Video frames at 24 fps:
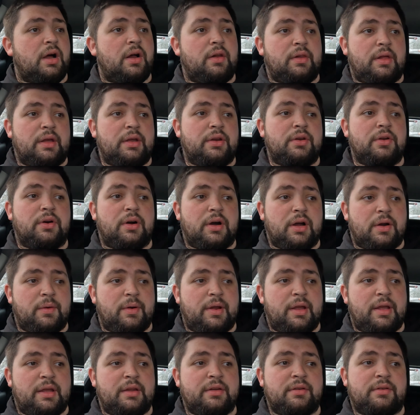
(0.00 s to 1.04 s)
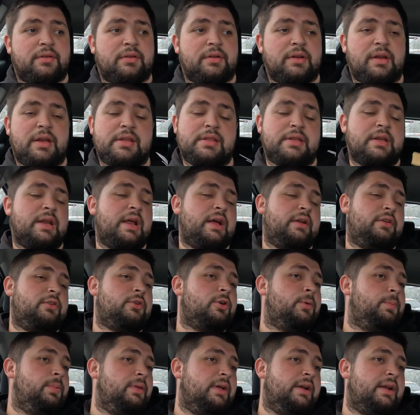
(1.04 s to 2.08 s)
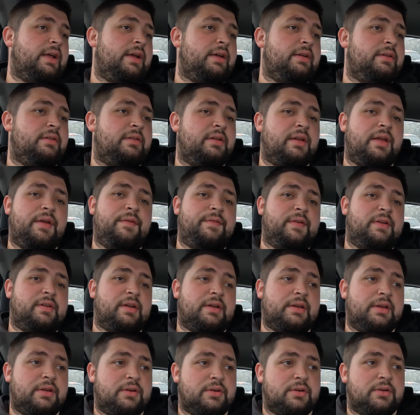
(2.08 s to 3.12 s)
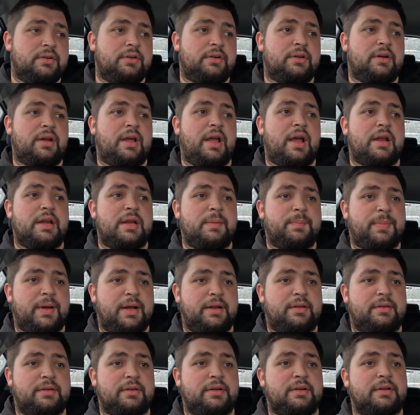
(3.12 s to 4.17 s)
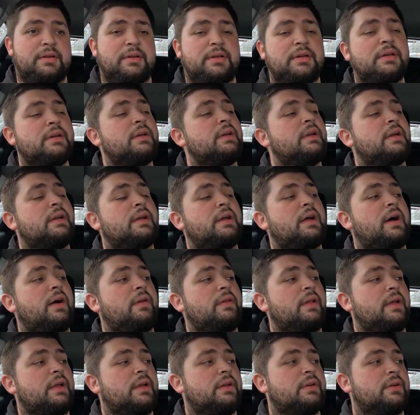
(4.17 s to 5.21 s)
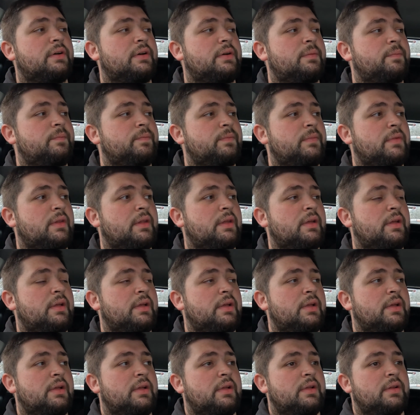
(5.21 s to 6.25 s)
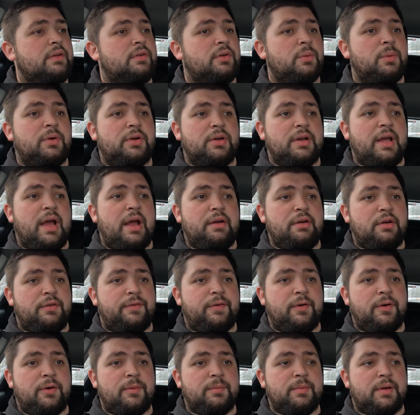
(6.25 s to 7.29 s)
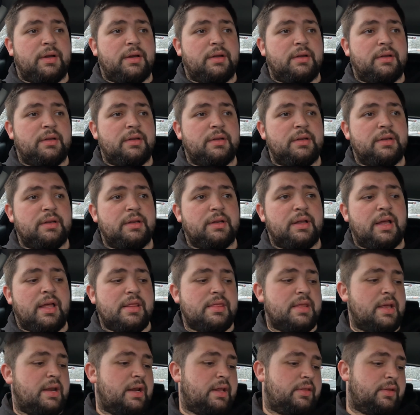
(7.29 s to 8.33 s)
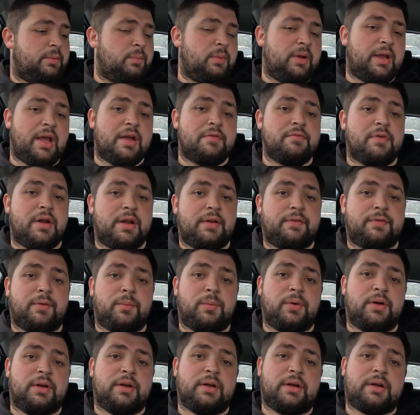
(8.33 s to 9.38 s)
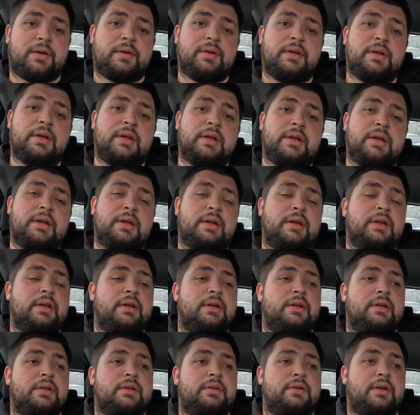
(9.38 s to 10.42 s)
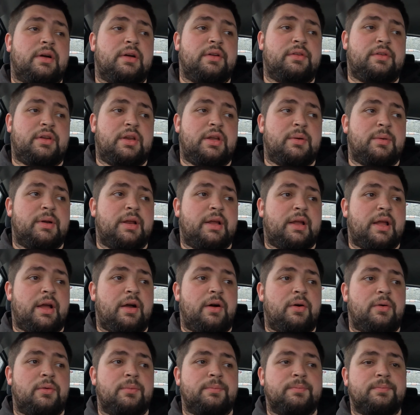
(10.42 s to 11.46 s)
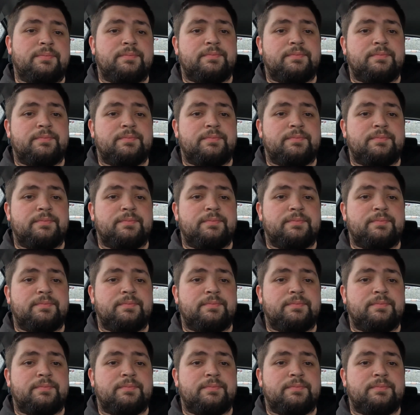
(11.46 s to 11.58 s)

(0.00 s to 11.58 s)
I'll let you know how it is in the next couple of days. If it's any good, any better, I'll let you know. So we're going to head off home now, and then I think we're getting ready for work. So I'll see you when I get home.